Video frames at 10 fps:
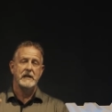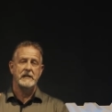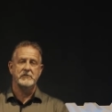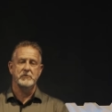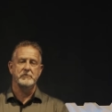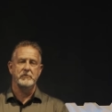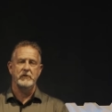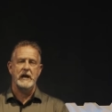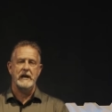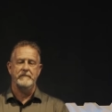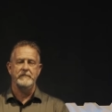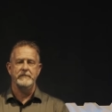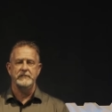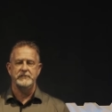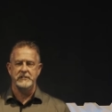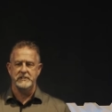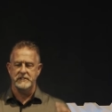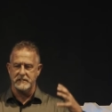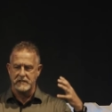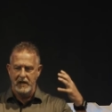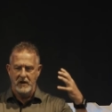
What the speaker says: eternal life, and then Jesus